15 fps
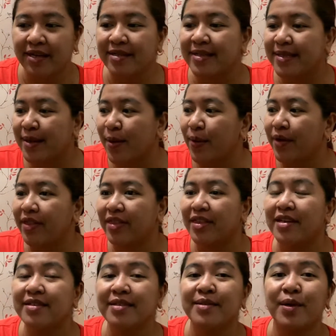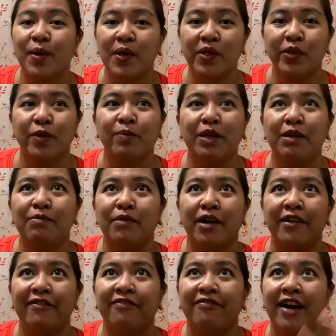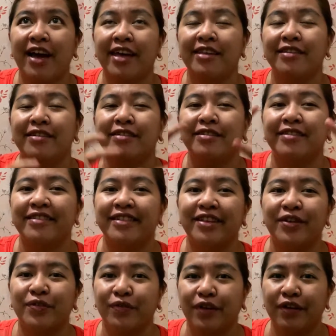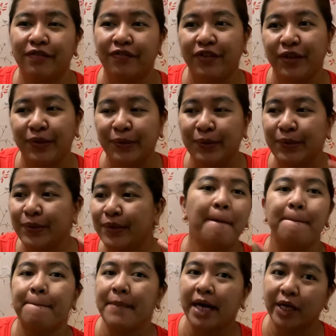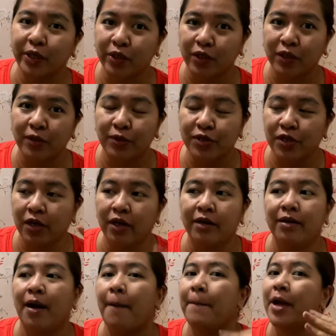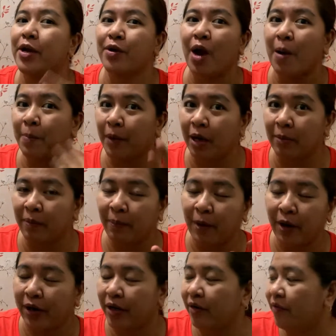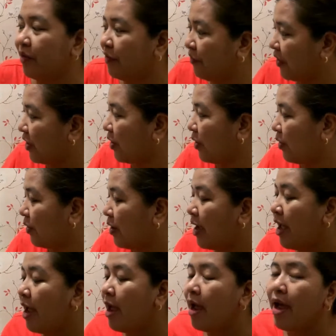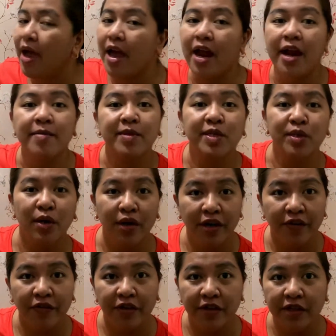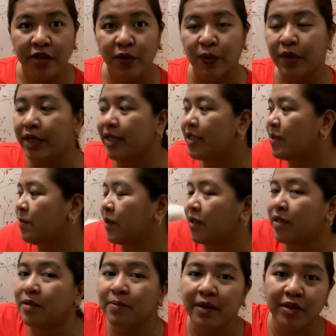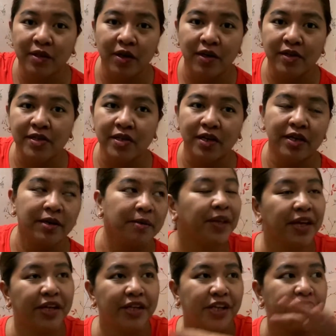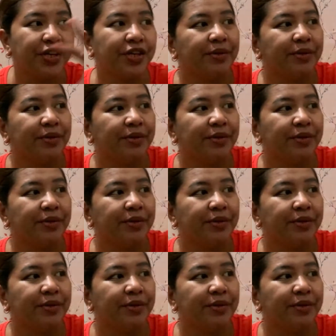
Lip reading: So this is going to be my final review, my conclusion, my wrap up part of the video. And I'm sorry for the noise because my dogs are in here.